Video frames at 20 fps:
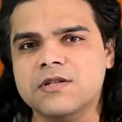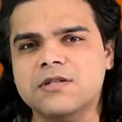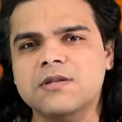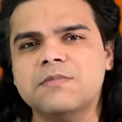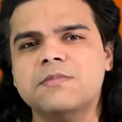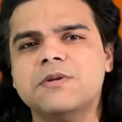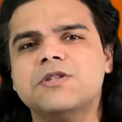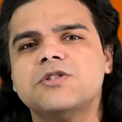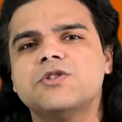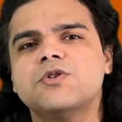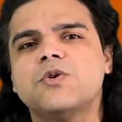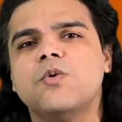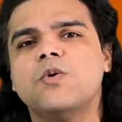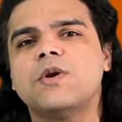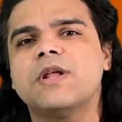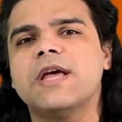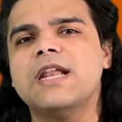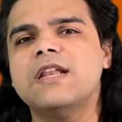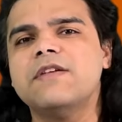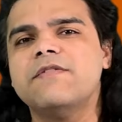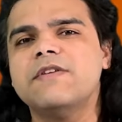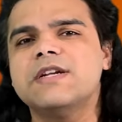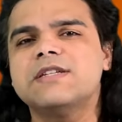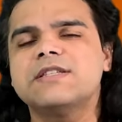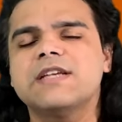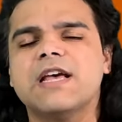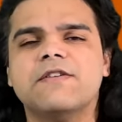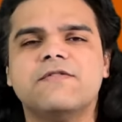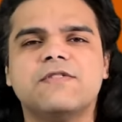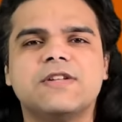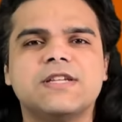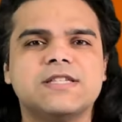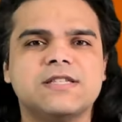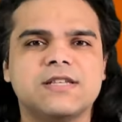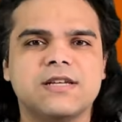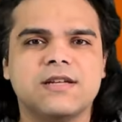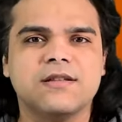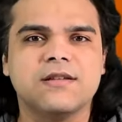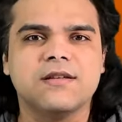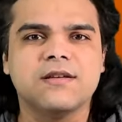Zimmer's score elevates every
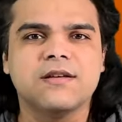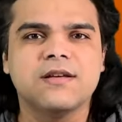scene,